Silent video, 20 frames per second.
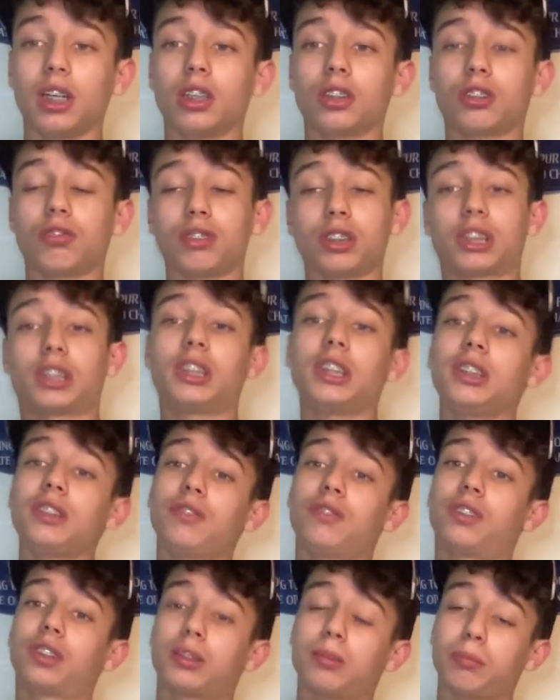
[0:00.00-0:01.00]
to
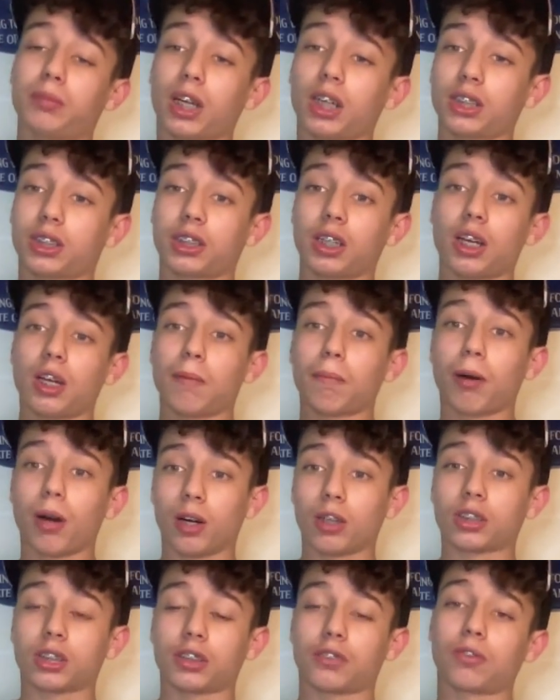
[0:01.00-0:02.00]
receive some nice
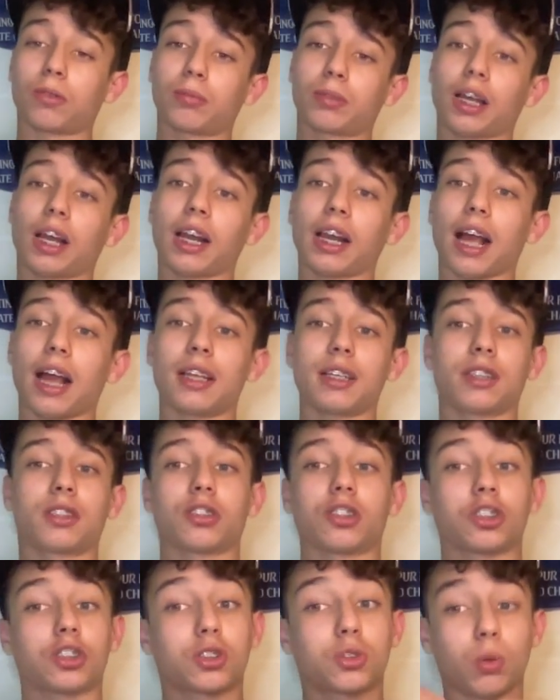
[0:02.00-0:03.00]
passes from Dele Alli to
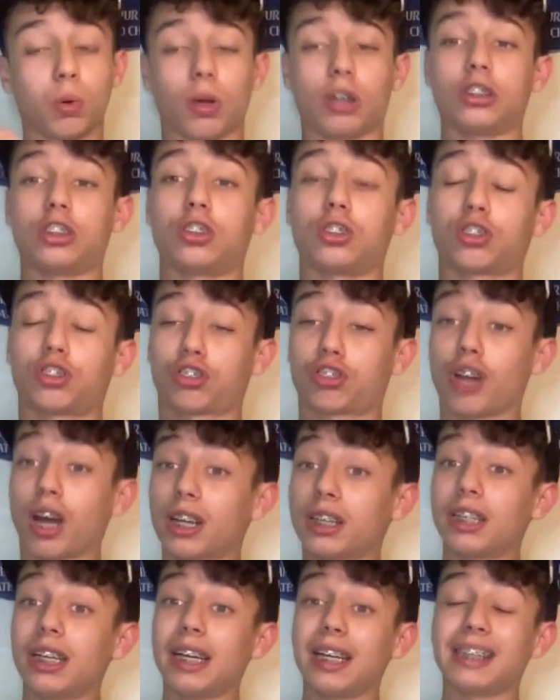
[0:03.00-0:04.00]
score and to try
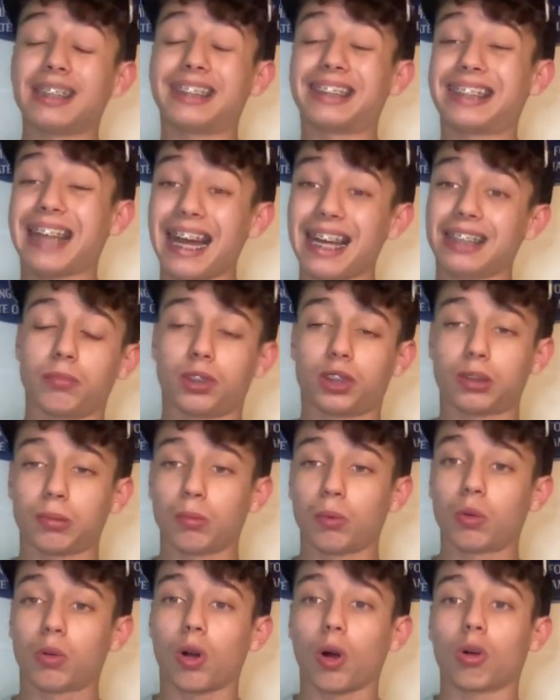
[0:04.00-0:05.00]
and get some
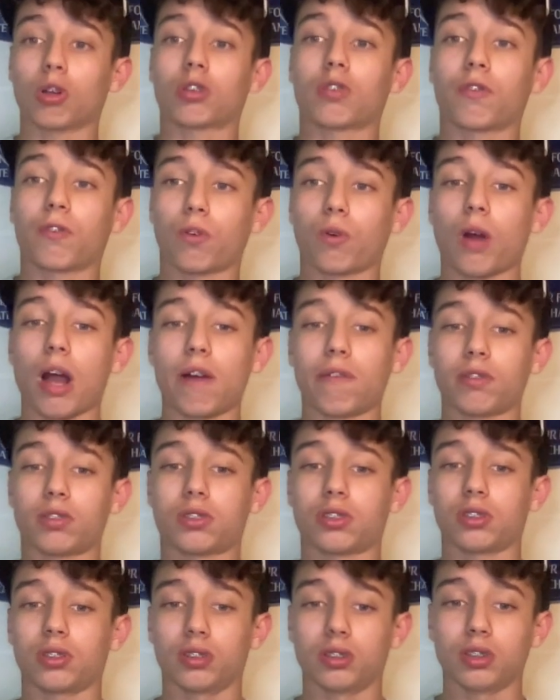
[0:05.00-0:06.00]
more goals for
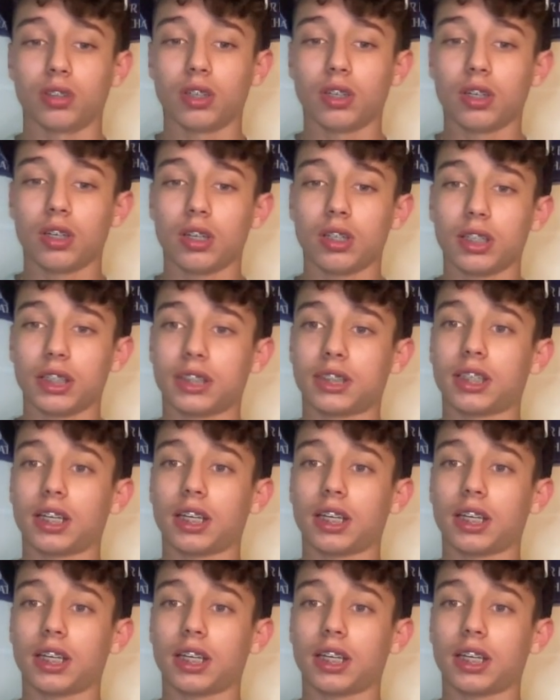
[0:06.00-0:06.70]
Everton this